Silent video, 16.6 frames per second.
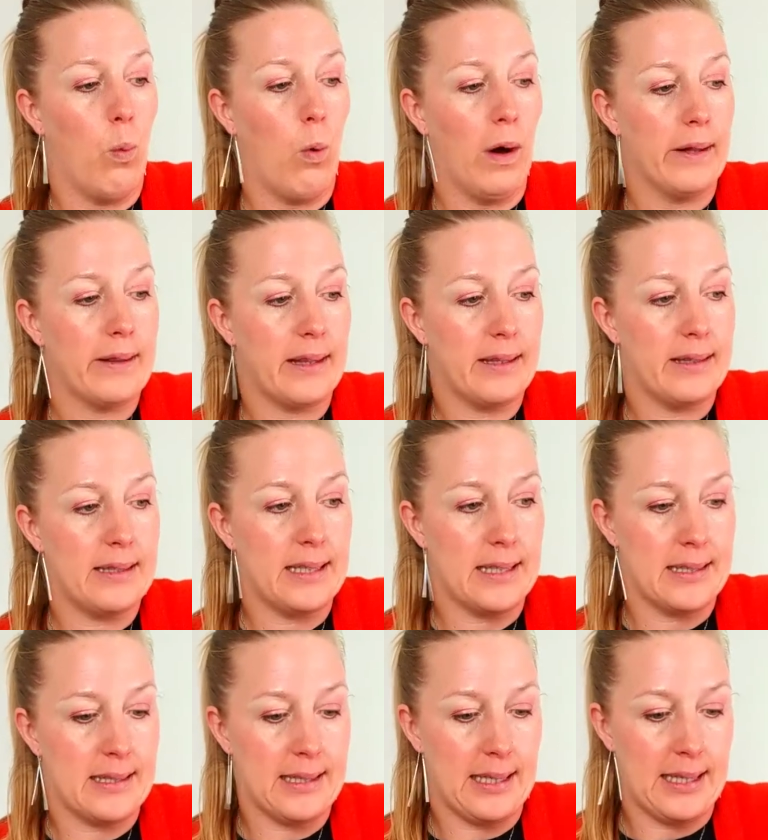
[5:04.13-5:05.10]
what
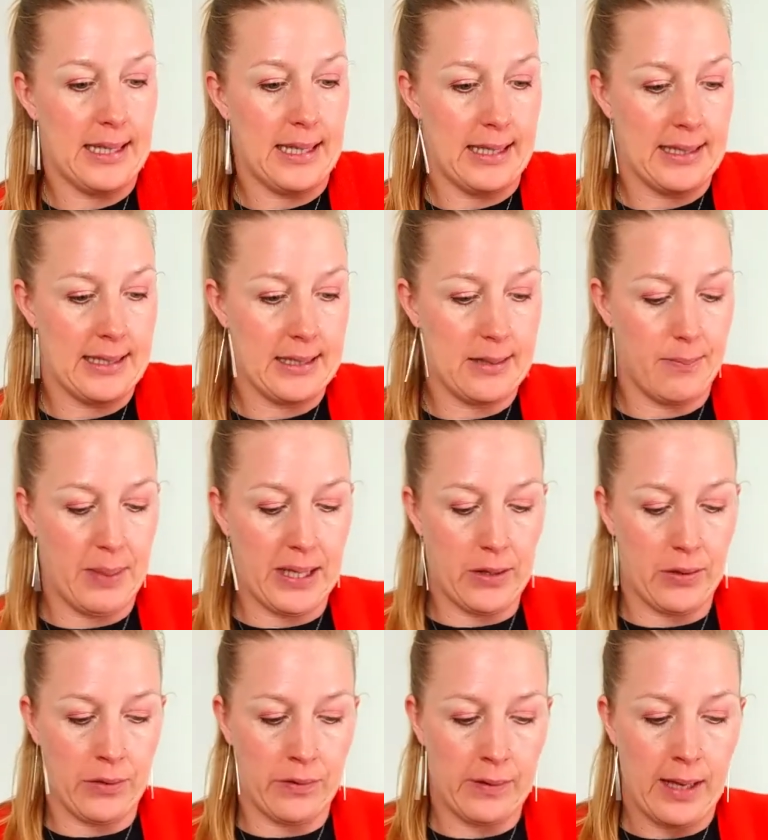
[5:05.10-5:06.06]
this is,
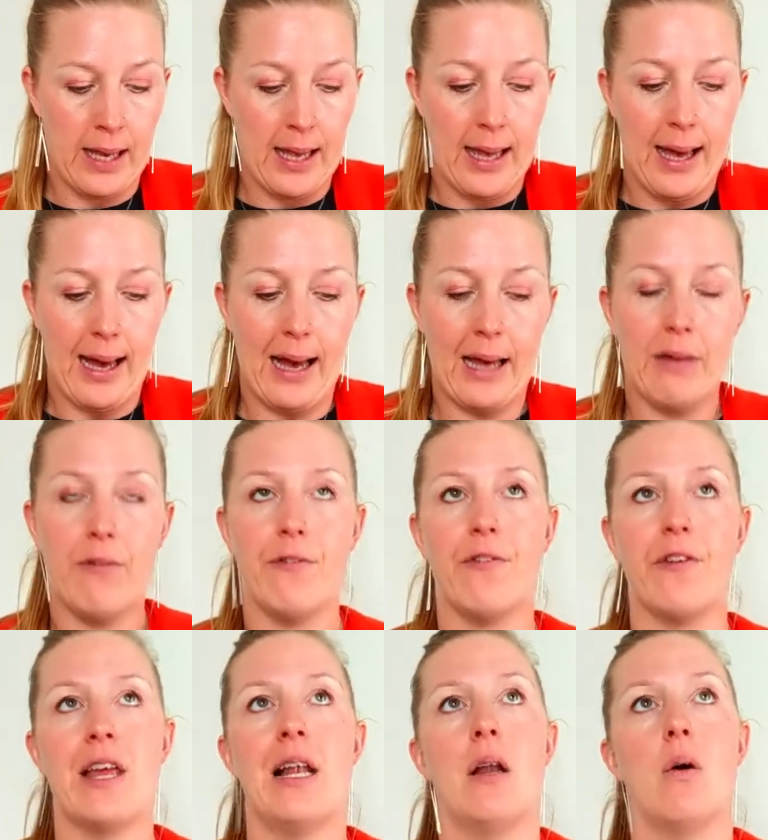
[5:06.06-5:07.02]
because I
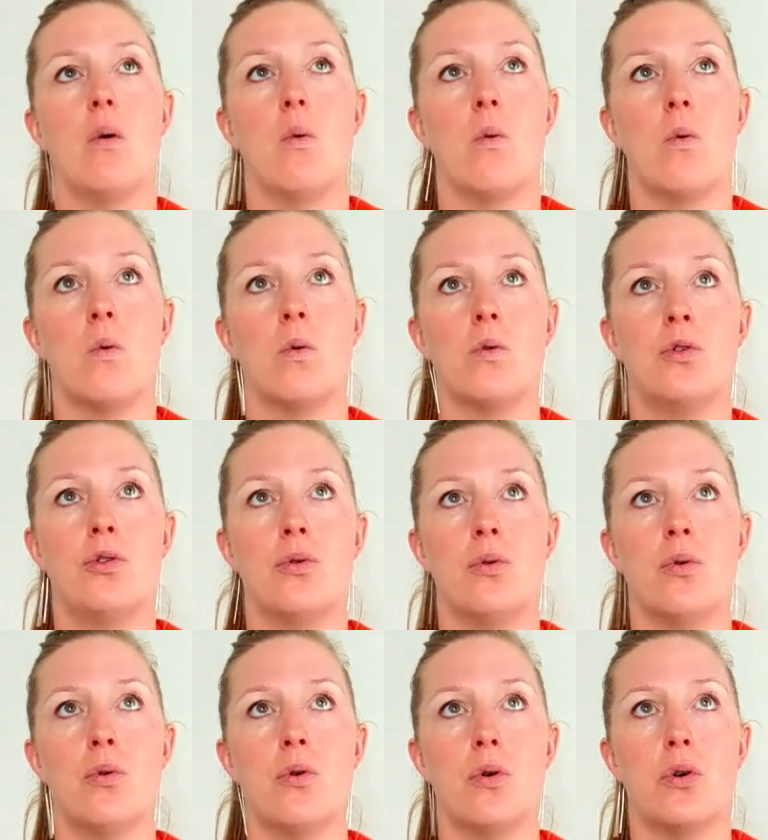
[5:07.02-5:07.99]
feel
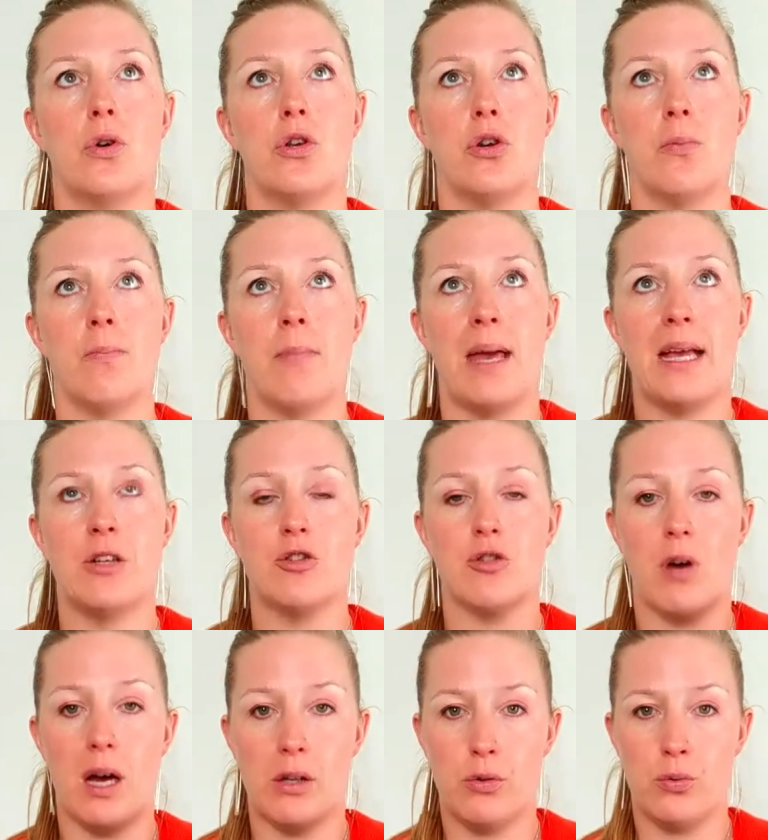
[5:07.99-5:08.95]
although you may
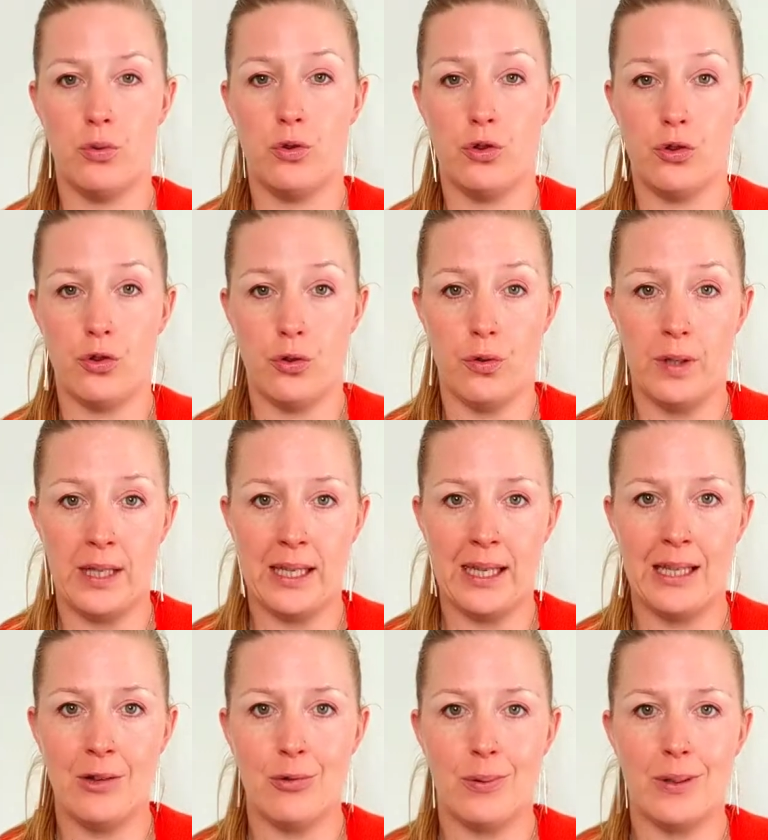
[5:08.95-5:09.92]
try to
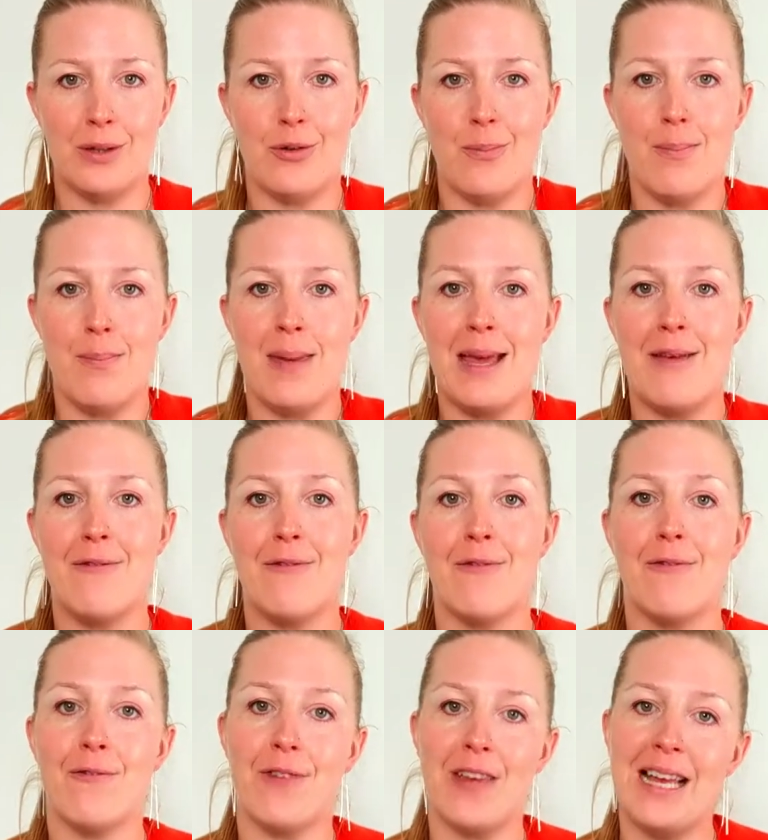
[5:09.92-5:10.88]
tuning into it, you may
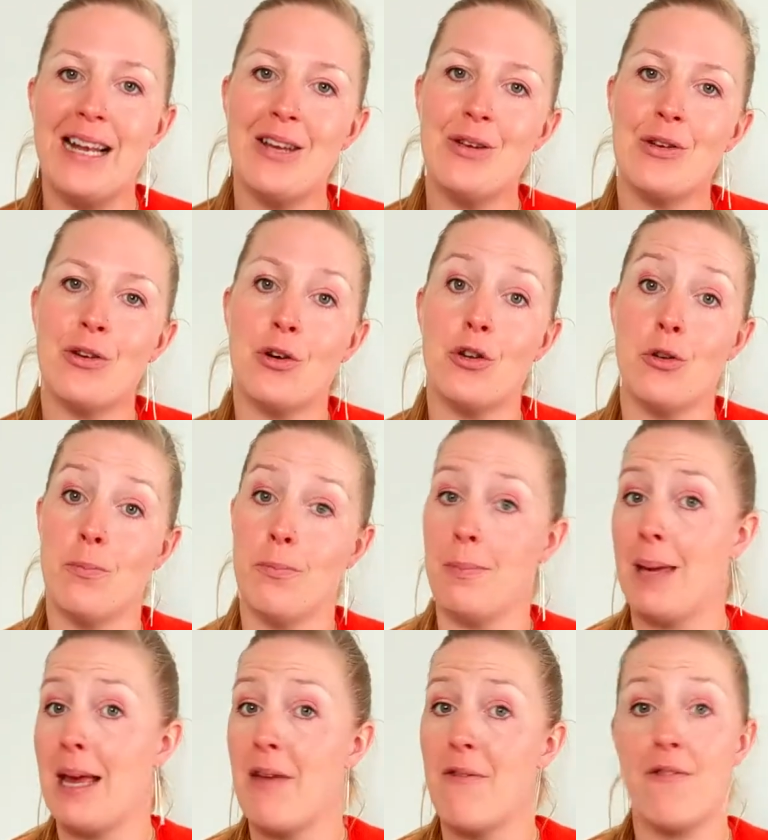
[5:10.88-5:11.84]
feel, you know,
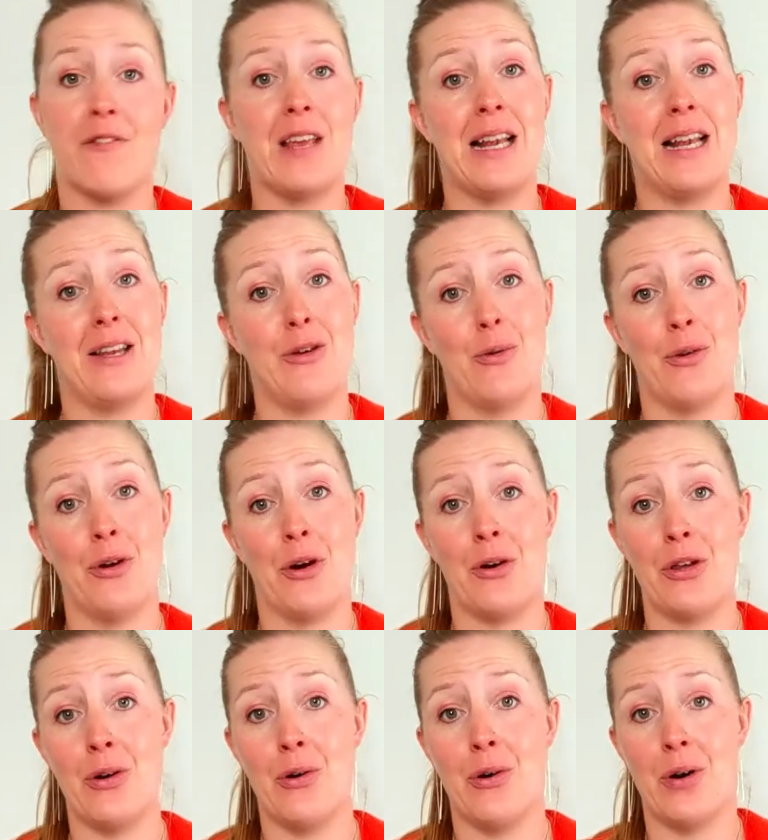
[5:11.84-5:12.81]

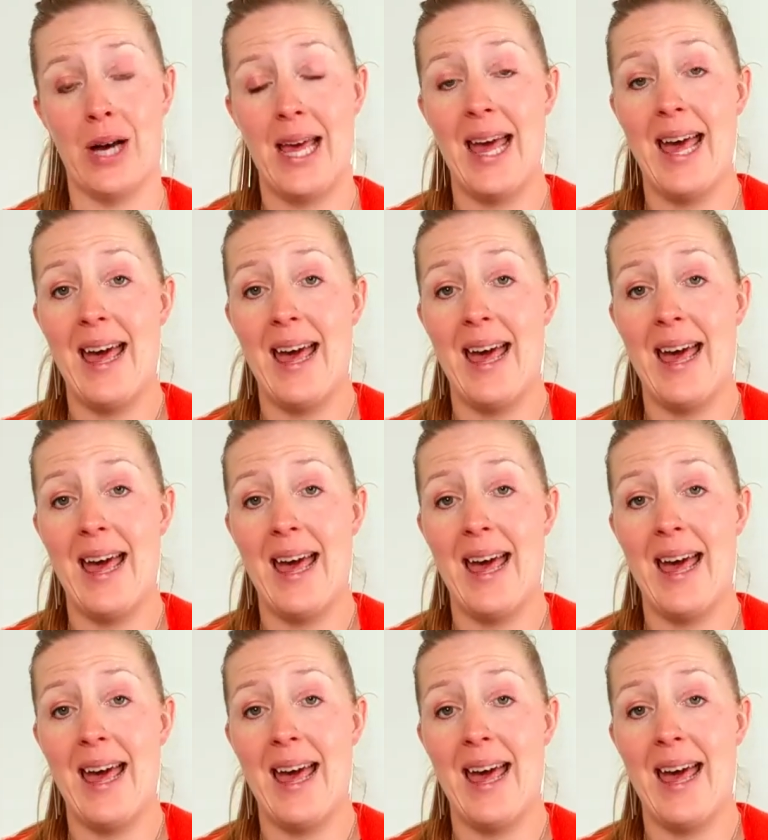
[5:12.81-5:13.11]
your